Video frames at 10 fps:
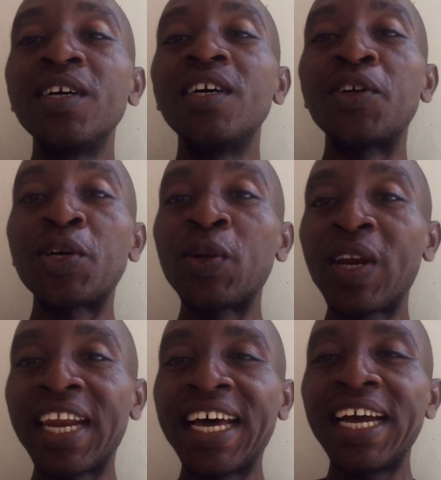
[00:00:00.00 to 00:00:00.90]
run
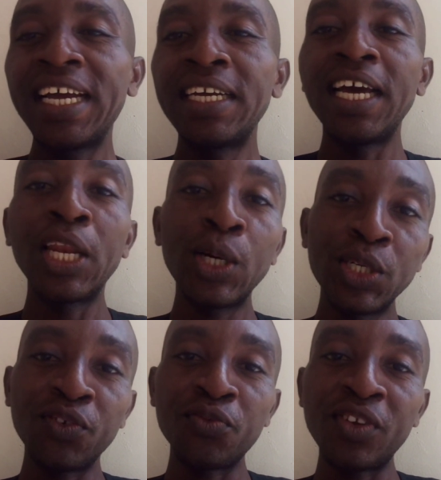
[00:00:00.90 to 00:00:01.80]
online. A
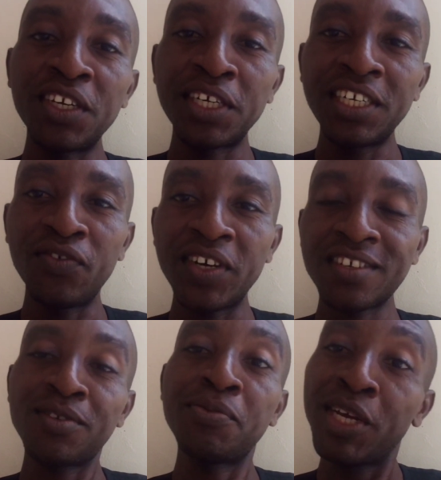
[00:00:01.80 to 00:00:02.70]
lot of literary
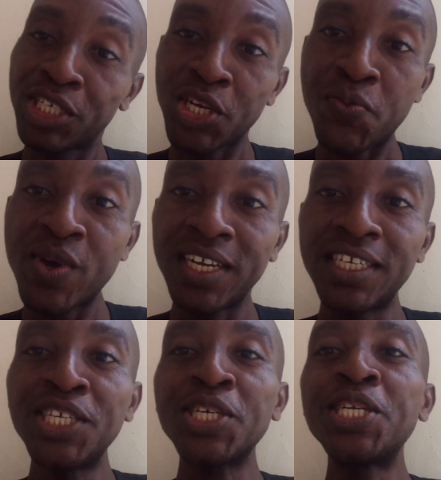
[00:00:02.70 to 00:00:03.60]
devices. Make sure you pay
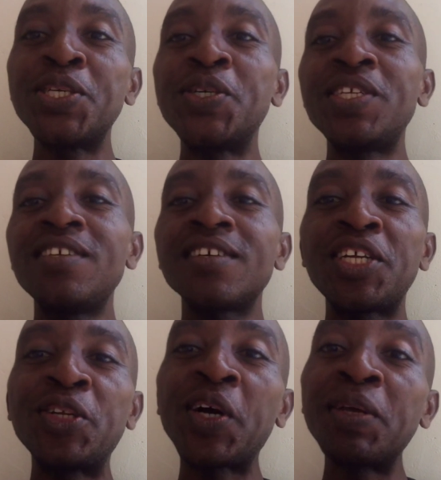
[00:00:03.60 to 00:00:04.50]
attention to your teacher.
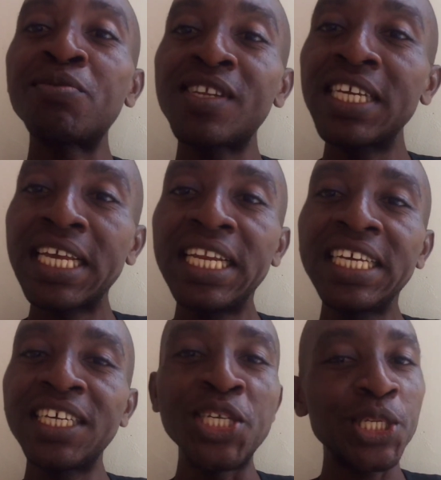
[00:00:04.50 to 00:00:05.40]
MC
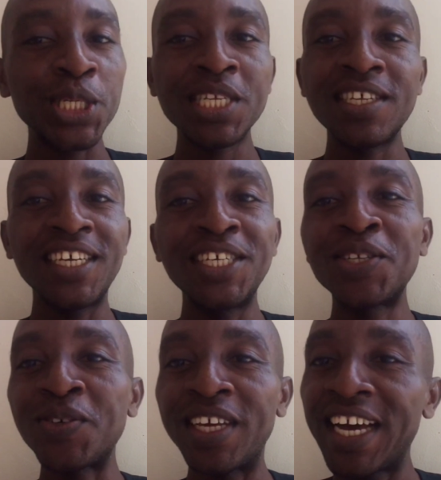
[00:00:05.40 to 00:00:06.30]
Licky is just here
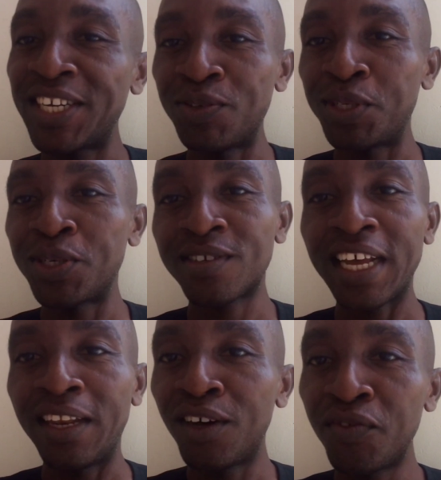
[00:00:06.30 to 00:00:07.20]
to guide you because
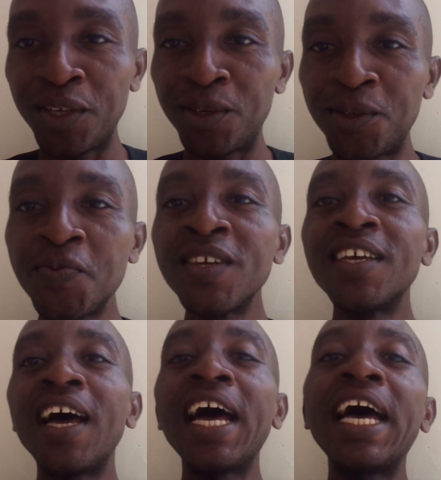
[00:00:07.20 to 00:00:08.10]
I love you,
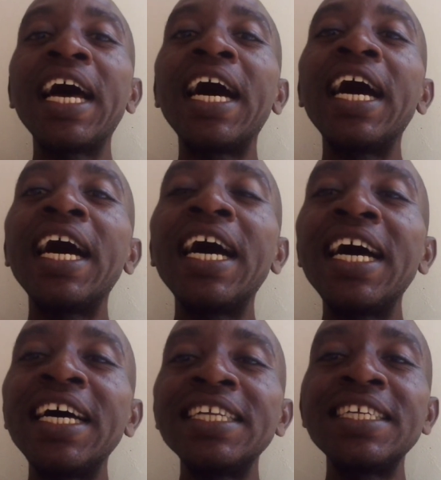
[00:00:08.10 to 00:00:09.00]

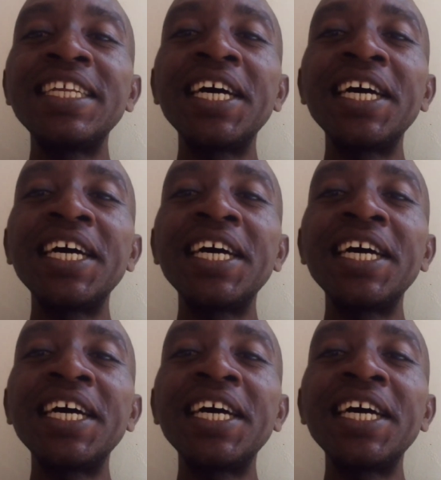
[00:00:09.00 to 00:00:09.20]
and